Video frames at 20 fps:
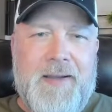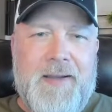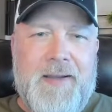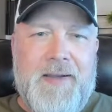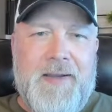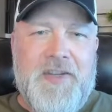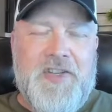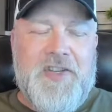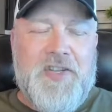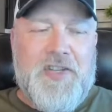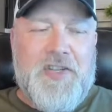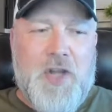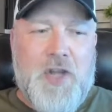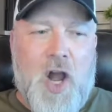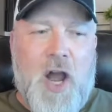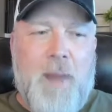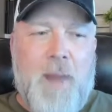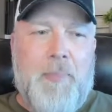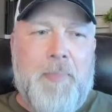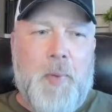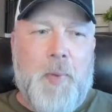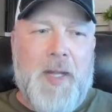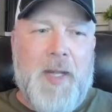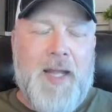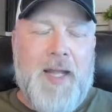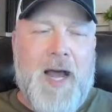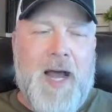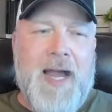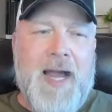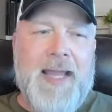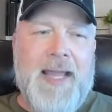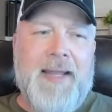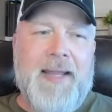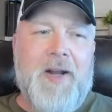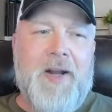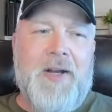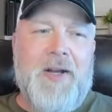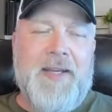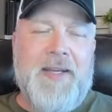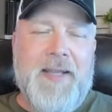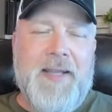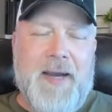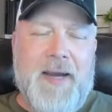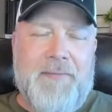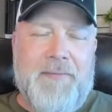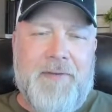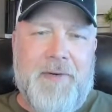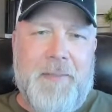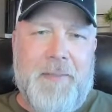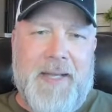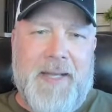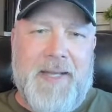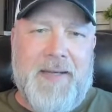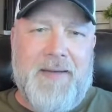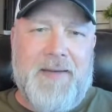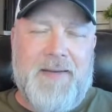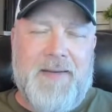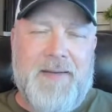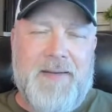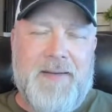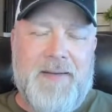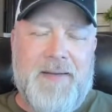Stop relying on government.